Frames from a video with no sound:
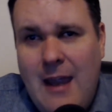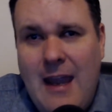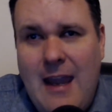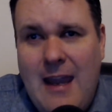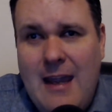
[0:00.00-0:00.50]

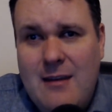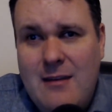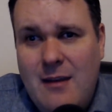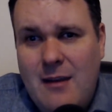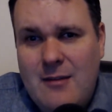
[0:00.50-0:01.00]

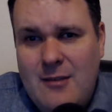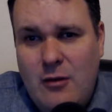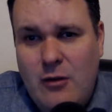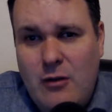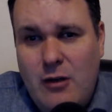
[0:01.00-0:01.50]
and
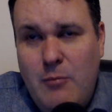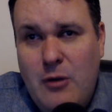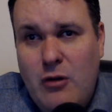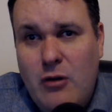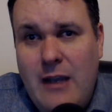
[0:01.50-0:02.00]
steal your
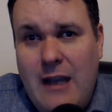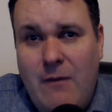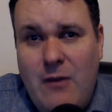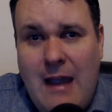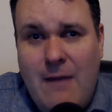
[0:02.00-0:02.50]
computer. And
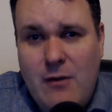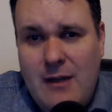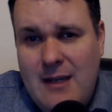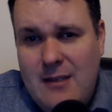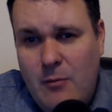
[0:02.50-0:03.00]
if you have your
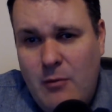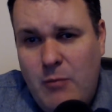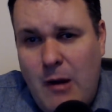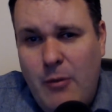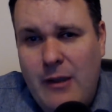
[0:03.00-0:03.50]
keys
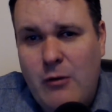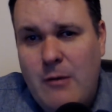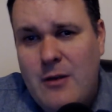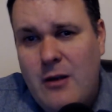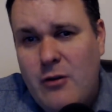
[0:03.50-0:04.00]
properly
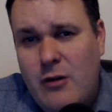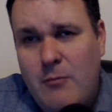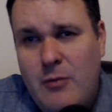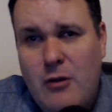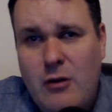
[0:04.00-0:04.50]
encrypted on your
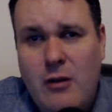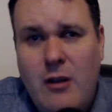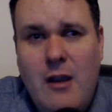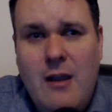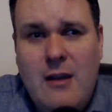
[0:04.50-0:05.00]
computer,
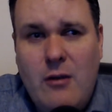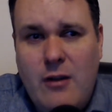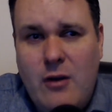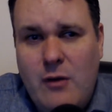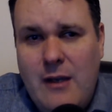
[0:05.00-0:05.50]

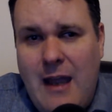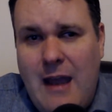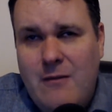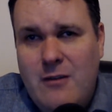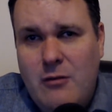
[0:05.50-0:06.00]
they're going to
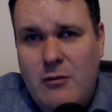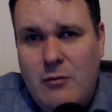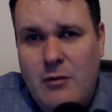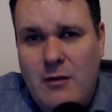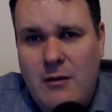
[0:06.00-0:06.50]
have
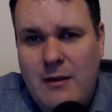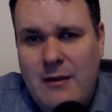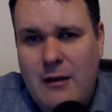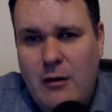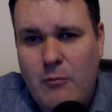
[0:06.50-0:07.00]
to,
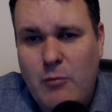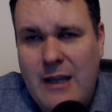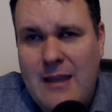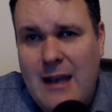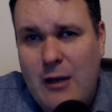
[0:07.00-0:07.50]

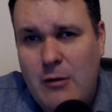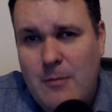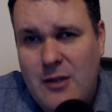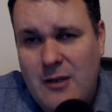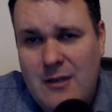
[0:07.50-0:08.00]
break that
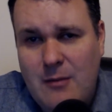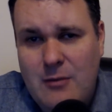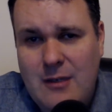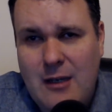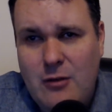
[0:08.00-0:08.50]
encryption
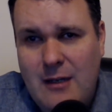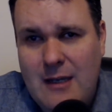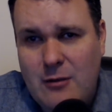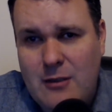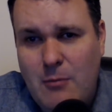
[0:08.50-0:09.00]
to get your
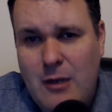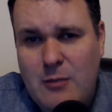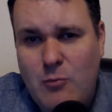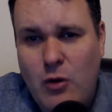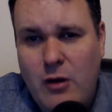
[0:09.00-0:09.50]
keys. So it's a much
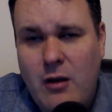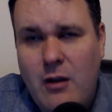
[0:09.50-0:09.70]
more